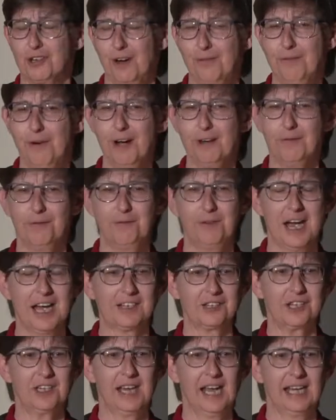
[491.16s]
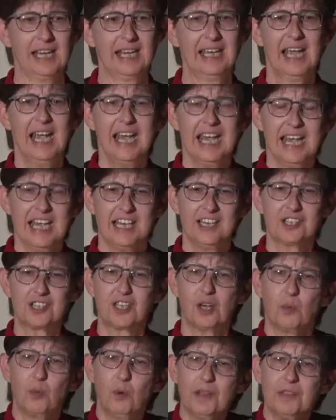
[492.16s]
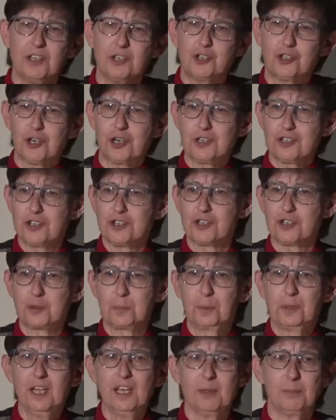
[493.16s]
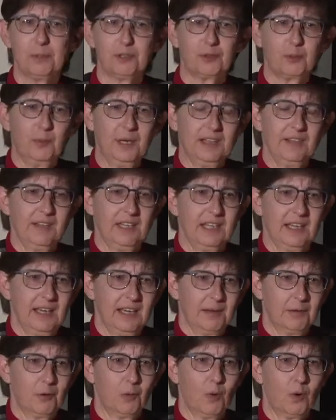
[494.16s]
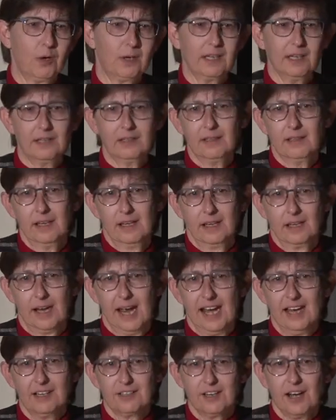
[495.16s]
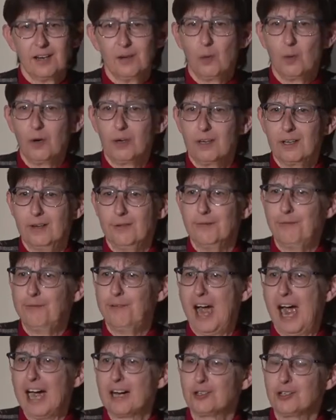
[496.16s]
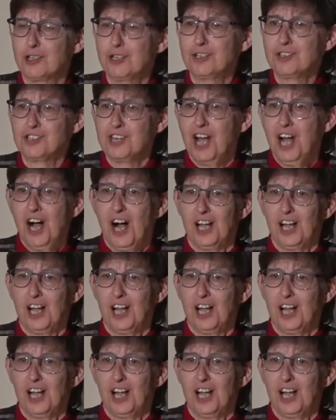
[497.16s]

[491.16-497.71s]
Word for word: I find fascinating, is that when the churches split between the organ anti-organ factions.